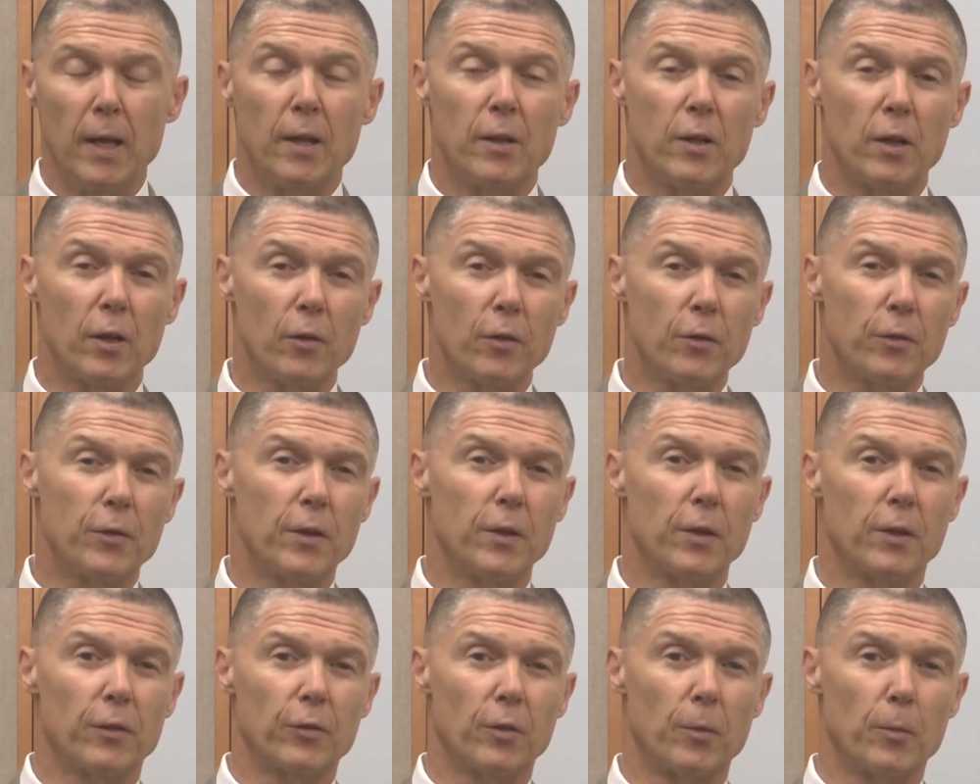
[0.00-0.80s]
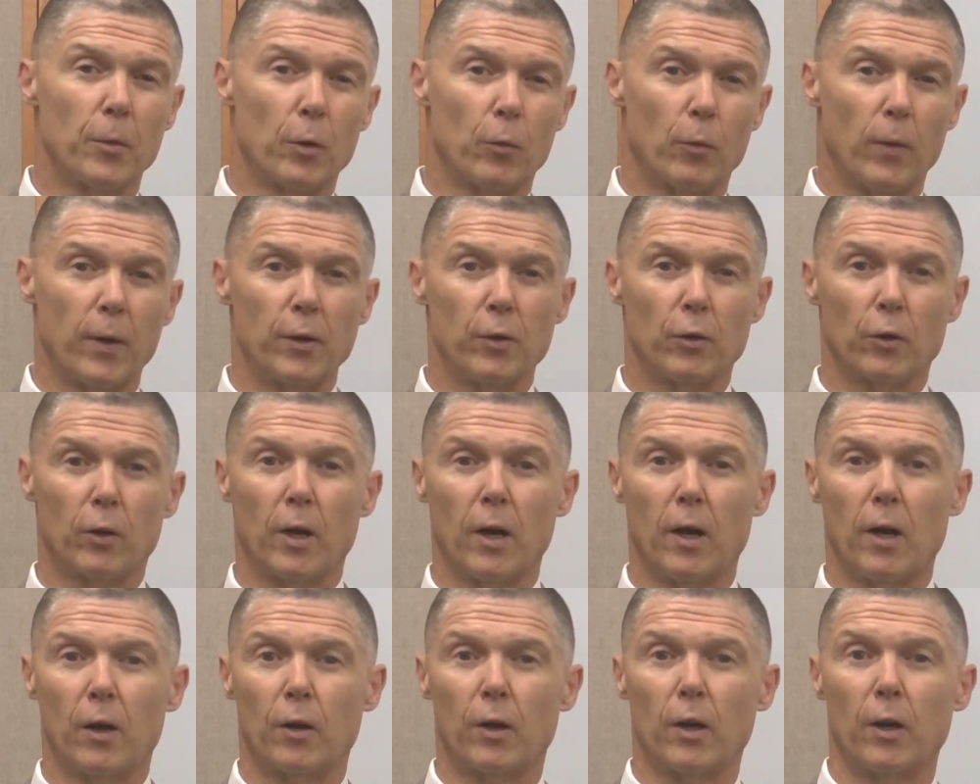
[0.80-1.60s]
The other thing that some of the rental
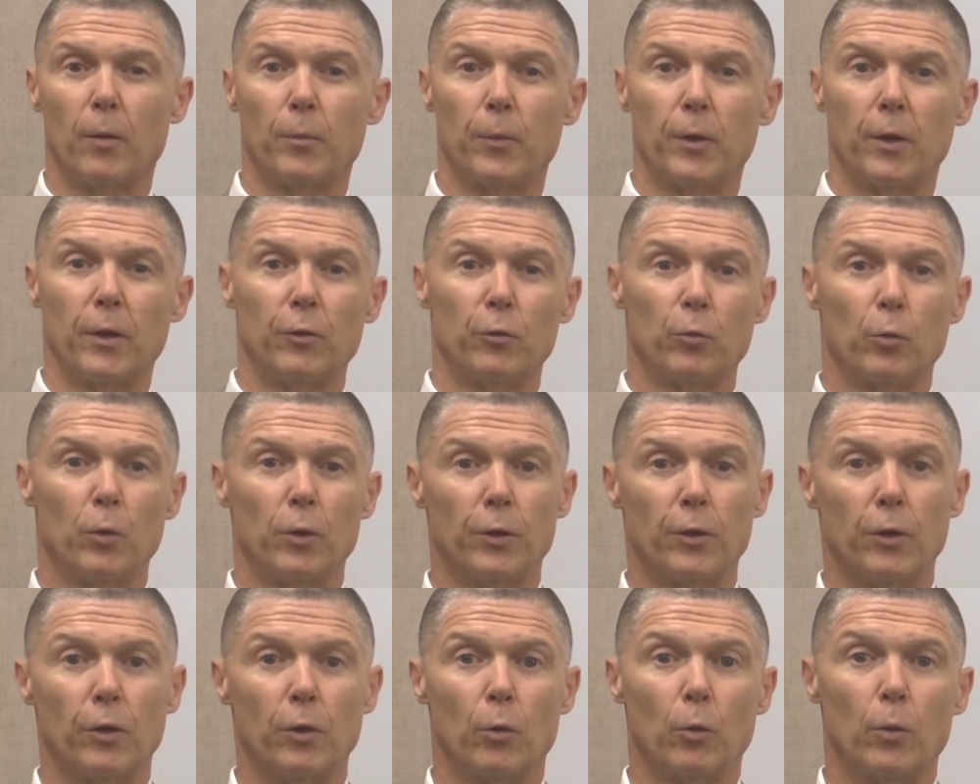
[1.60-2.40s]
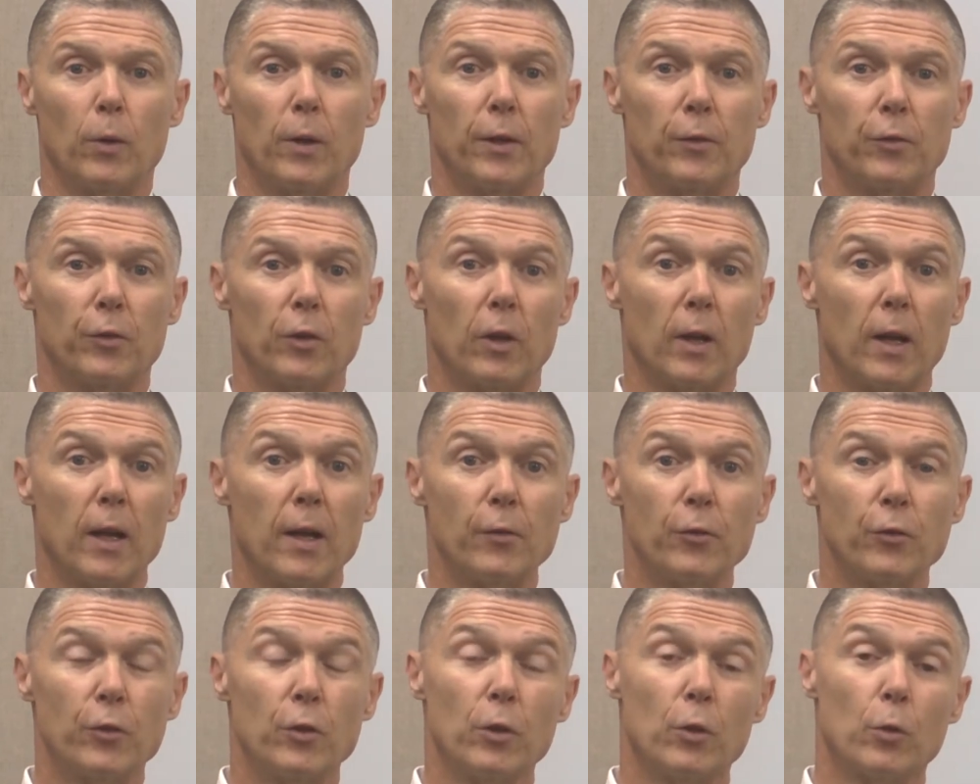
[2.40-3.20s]
car companies will do is they'll
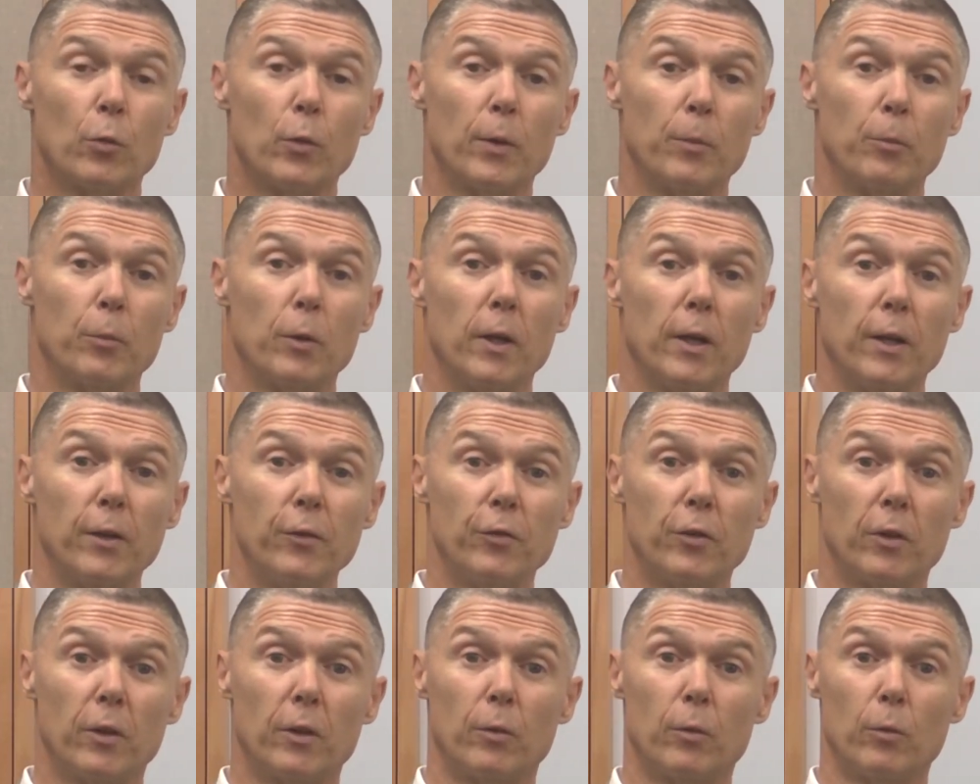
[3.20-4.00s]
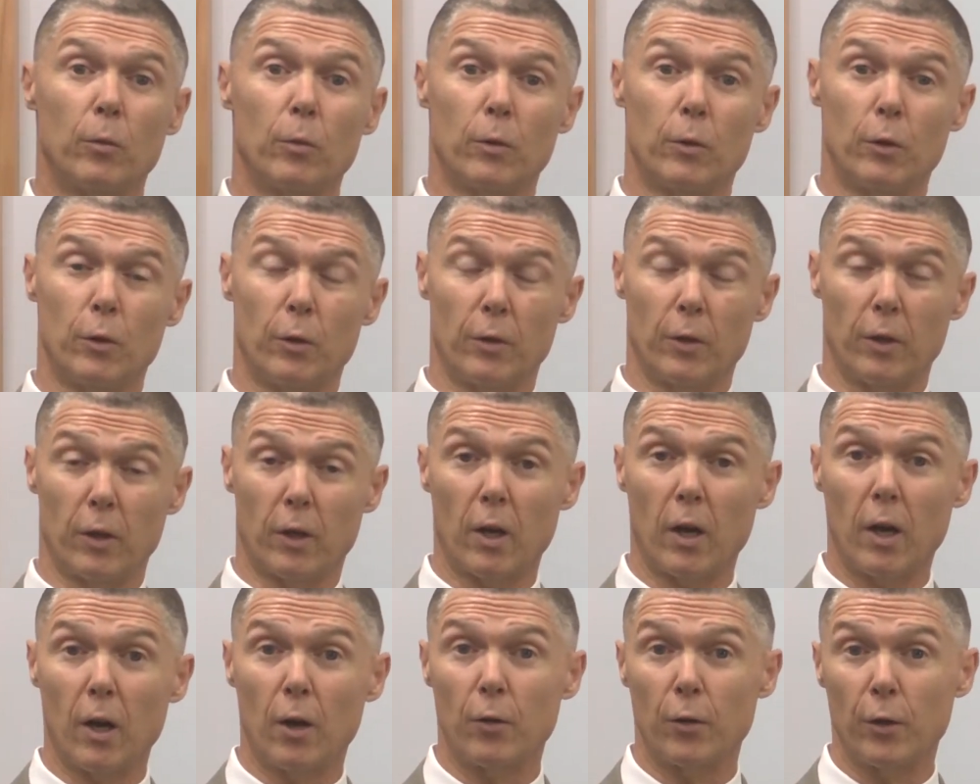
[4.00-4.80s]
ask you to replace it, the
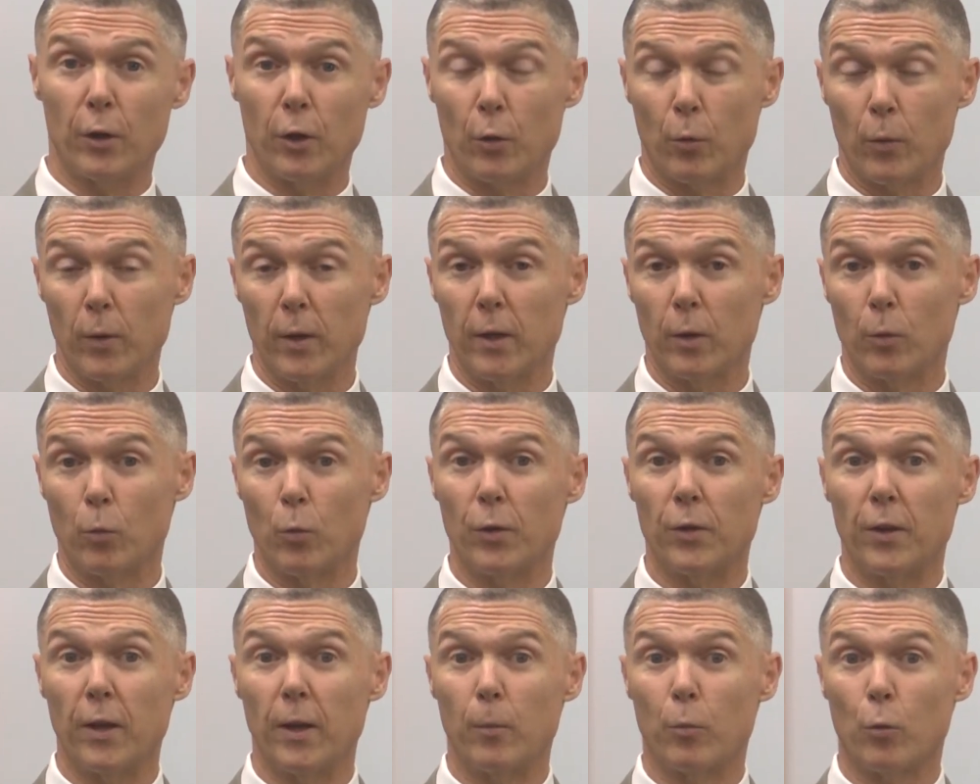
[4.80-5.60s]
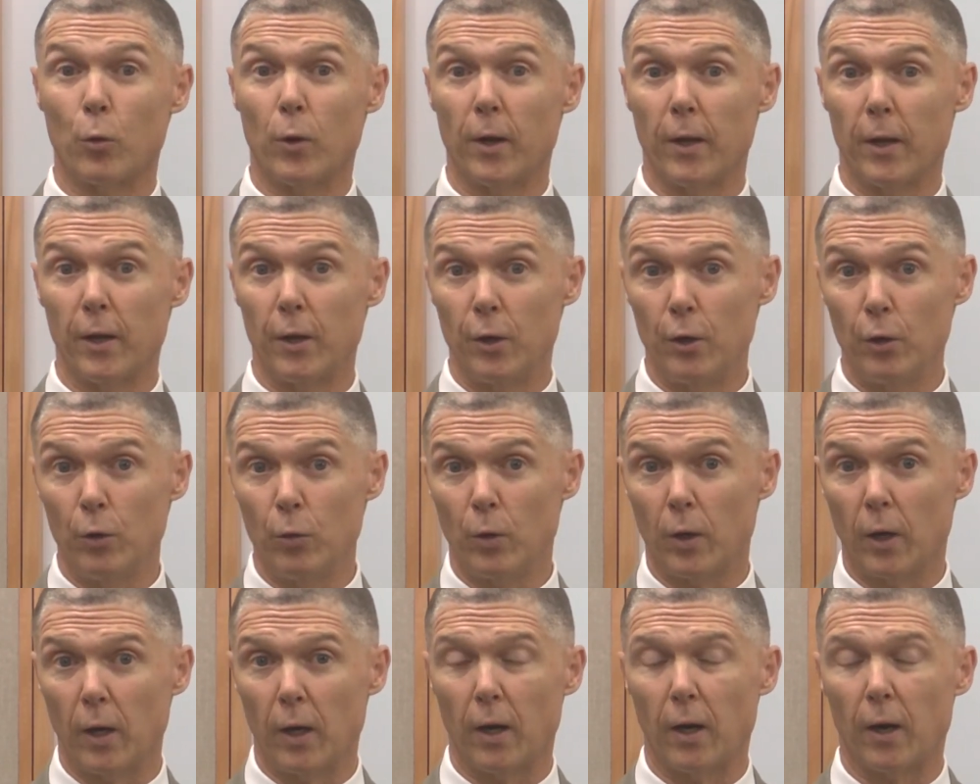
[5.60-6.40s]
car that you're in, with a brand
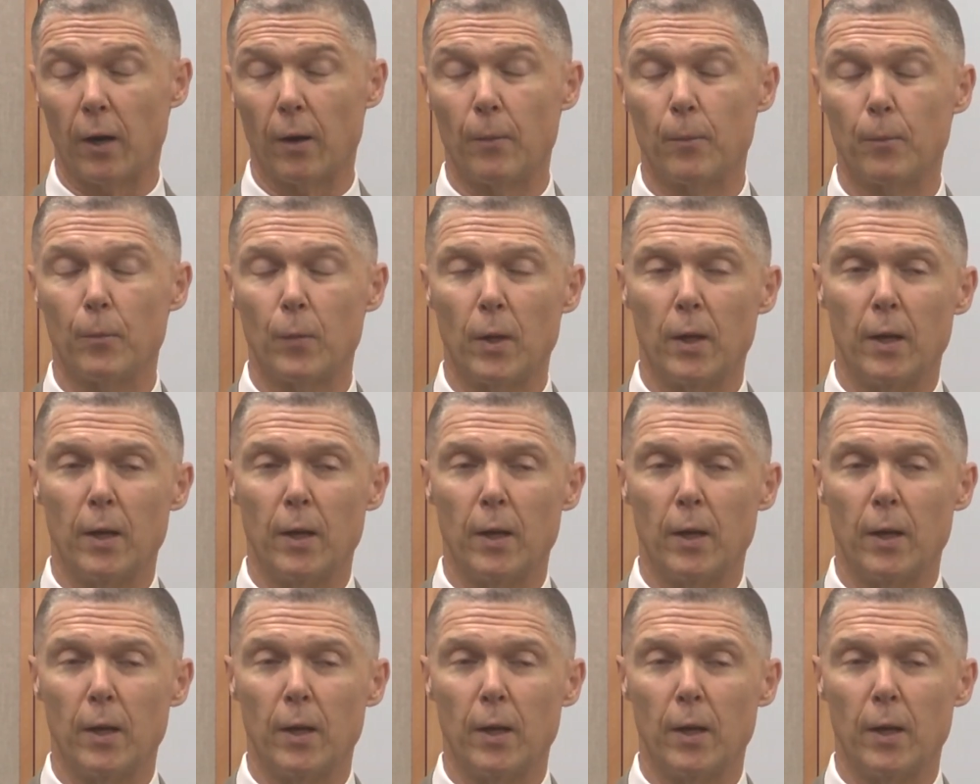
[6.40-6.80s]
new car.